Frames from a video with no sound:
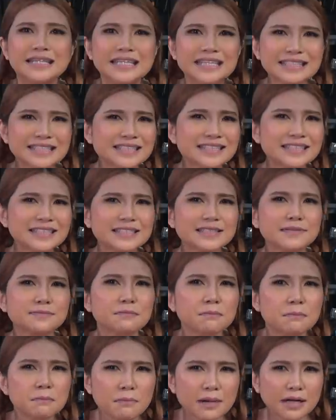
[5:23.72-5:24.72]
this needs
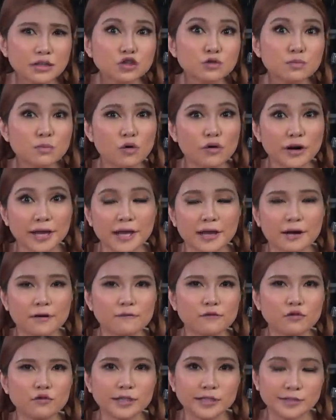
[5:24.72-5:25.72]
much more
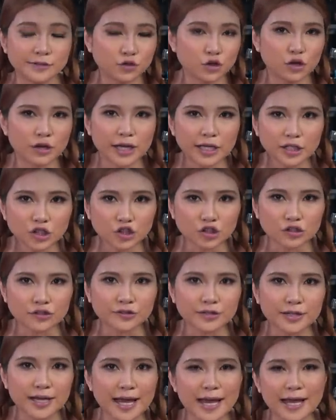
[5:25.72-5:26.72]
careful
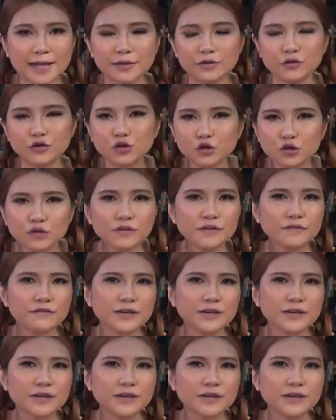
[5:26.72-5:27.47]
installation, and the UV